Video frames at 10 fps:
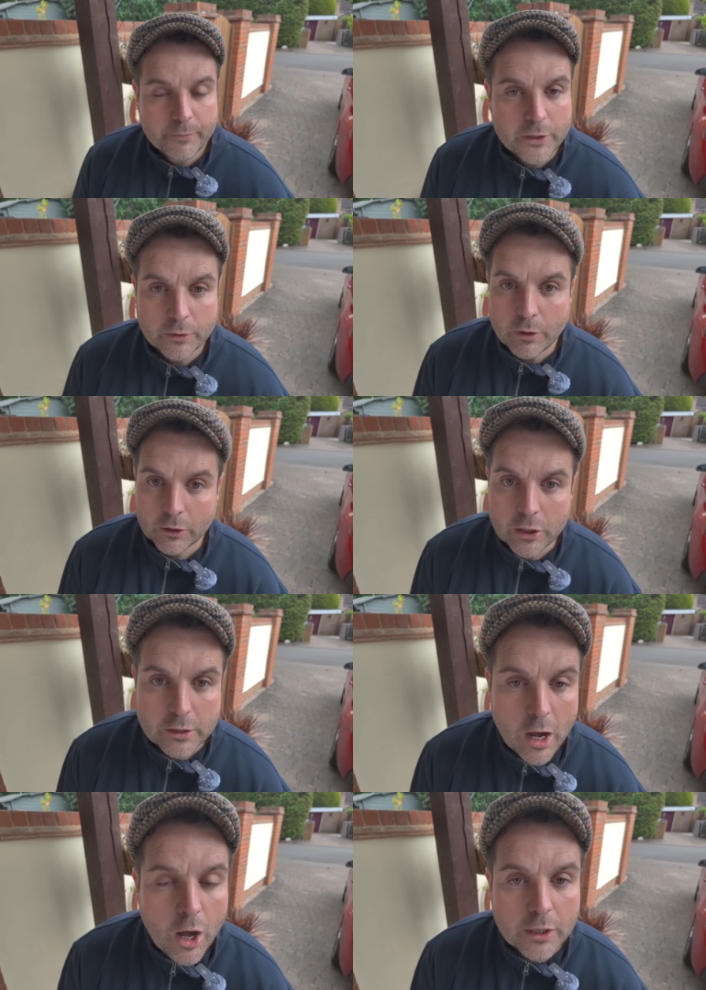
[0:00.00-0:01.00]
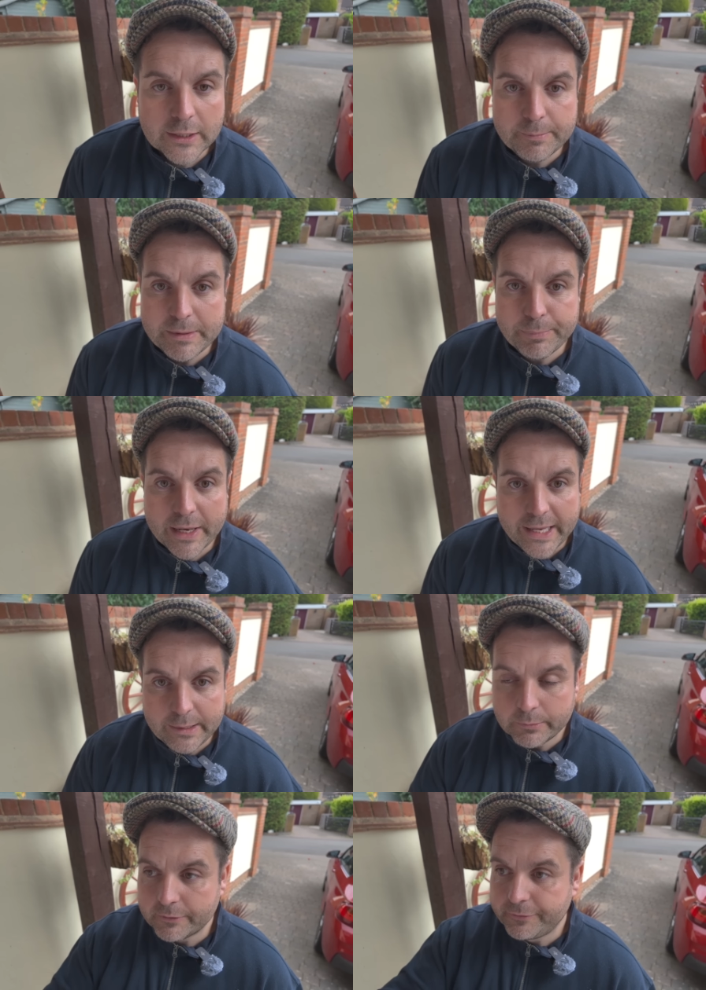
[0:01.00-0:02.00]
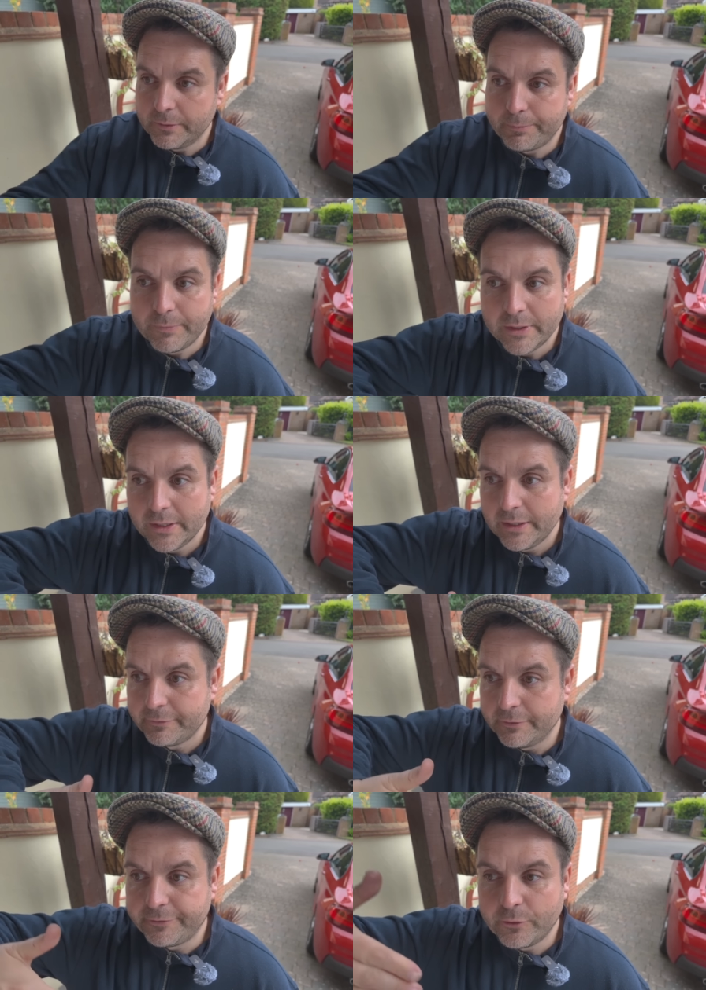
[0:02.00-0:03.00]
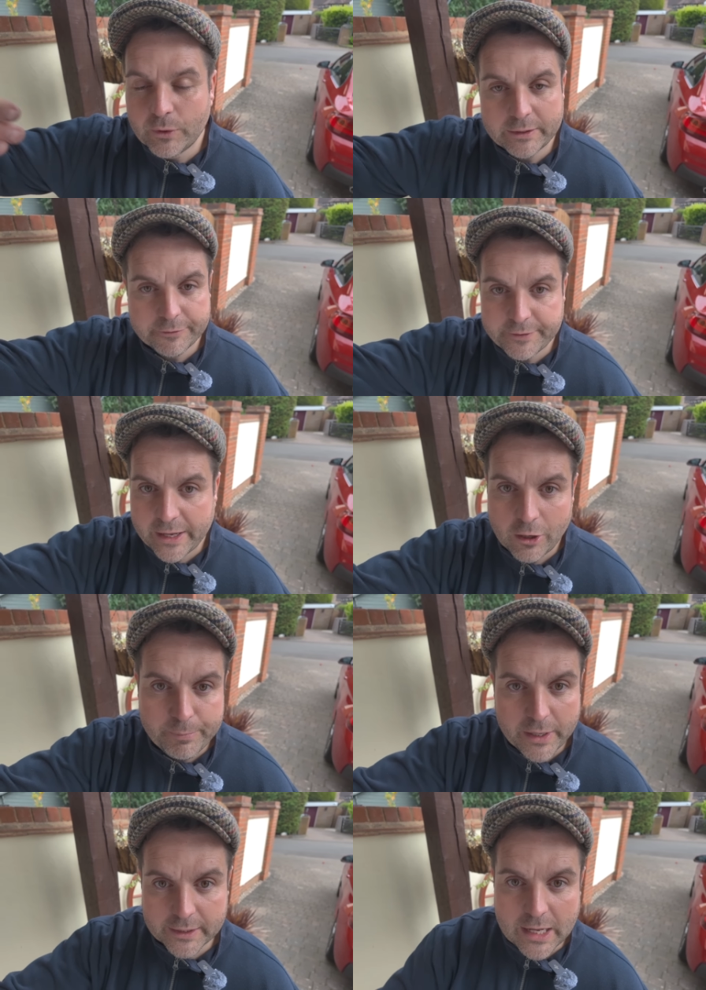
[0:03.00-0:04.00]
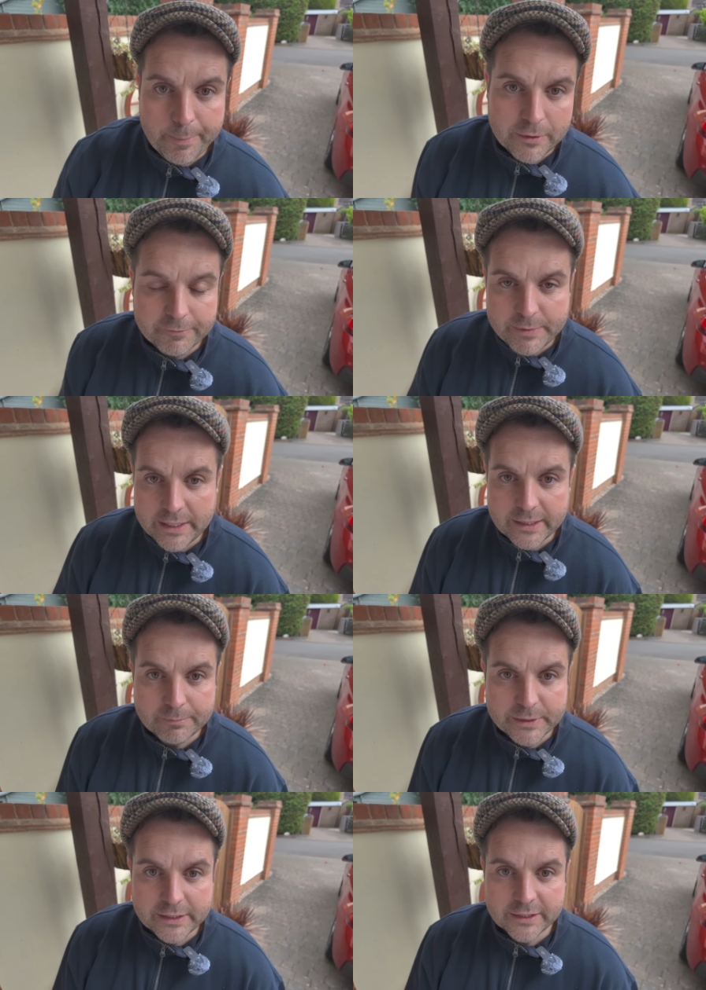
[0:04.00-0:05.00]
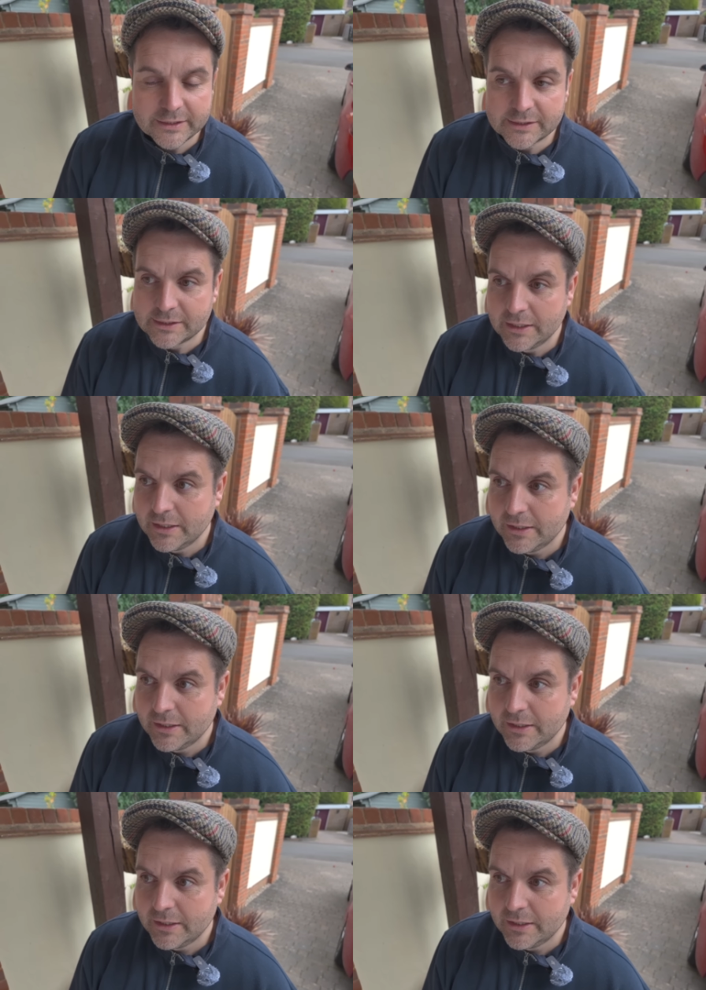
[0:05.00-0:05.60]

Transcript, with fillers: you know, can hardly be blamed for for falling foul by a couple of million because,